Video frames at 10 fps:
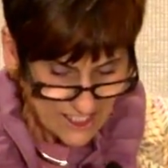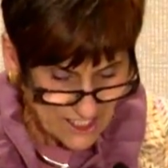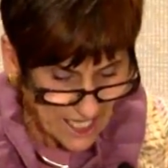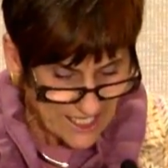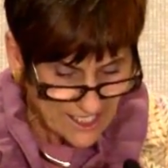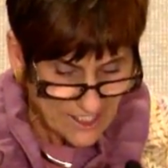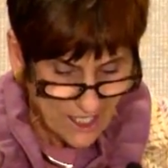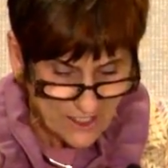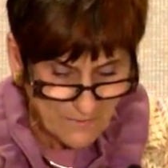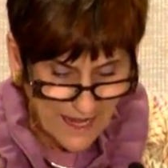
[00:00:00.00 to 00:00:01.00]
A study
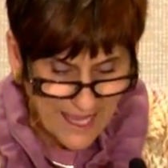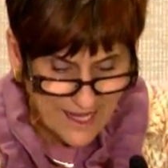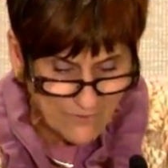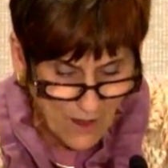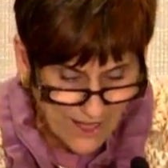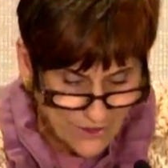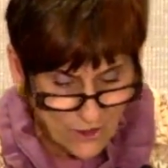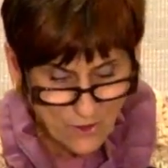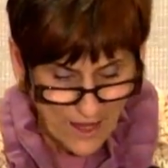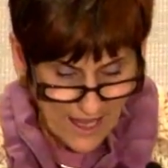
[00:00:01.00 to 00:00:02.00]
conducted by
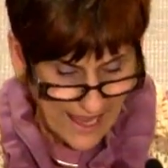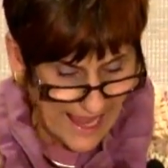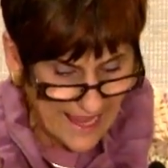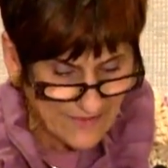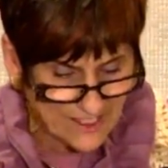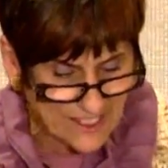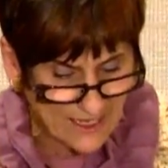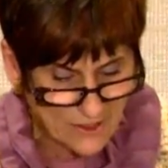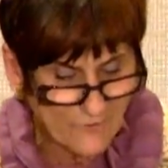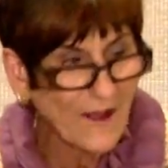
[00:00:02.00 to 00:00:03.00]
NYU and the
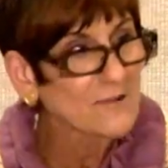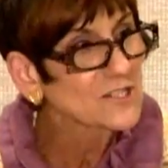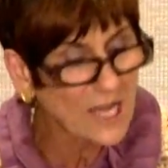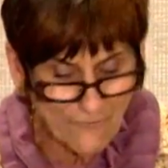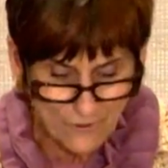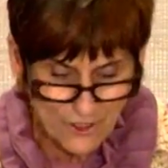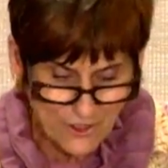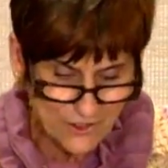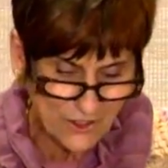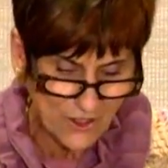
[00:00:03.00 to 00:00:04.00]
center found several
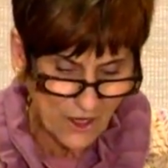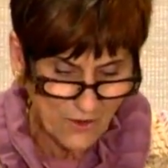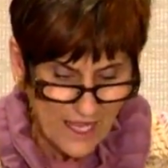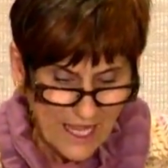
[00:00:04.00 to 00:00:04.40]
years ago